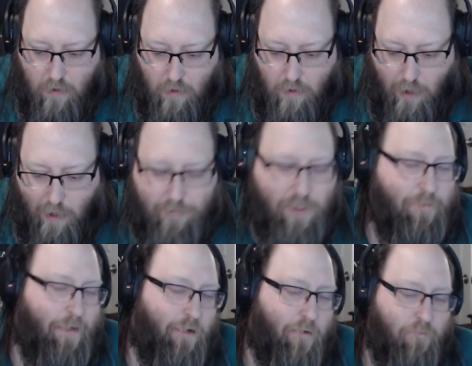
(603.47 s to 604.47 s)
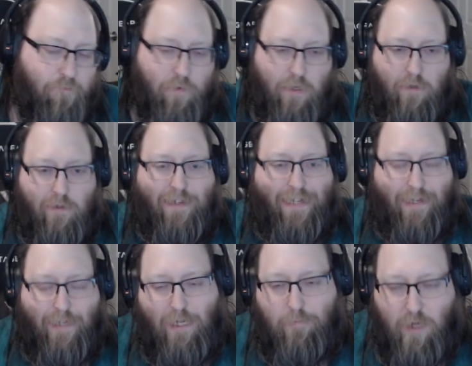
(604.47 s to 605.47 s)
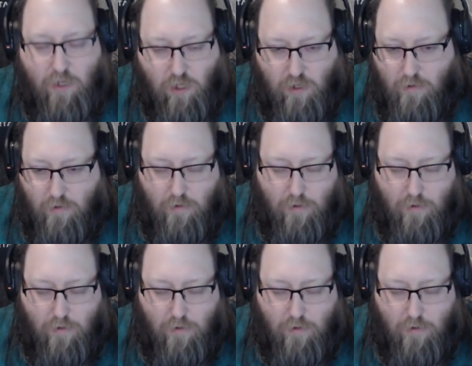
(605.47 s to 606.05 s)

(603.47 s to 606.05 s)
RPG Maker is a game engine.